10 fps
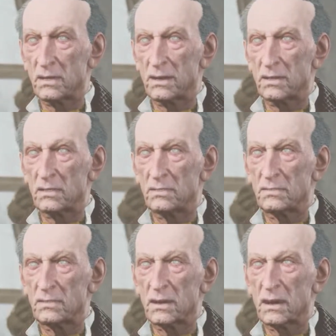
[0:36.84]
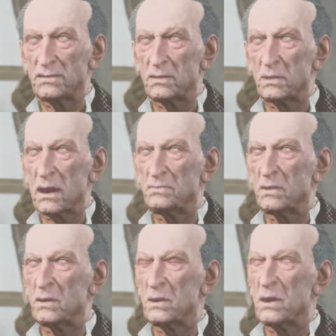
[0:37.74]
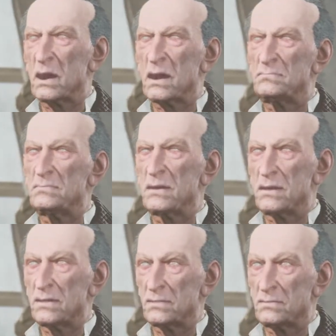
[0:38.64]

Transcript: it, kid. I don't have the whole damn day.